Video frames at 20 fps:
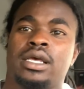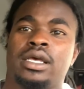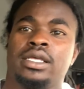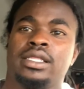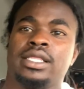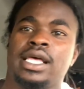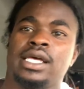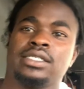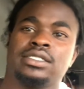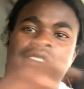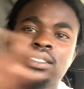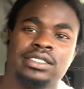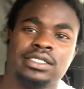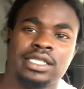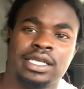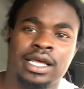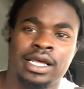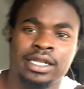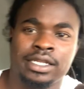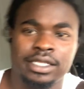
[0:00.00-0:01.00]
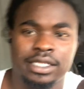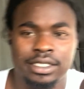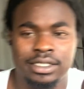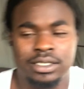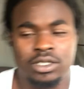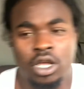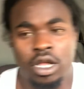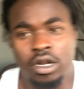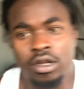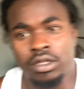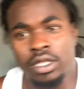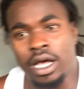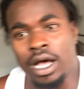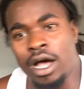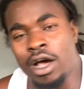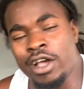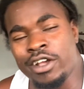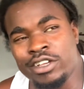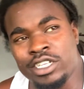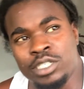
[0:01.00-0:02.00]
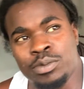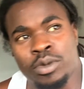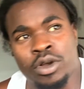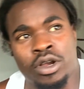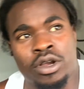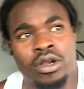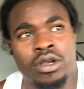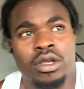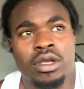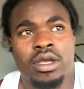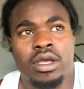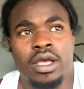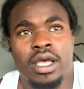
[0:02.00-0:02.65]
and that's just the end of the start of the iceberg.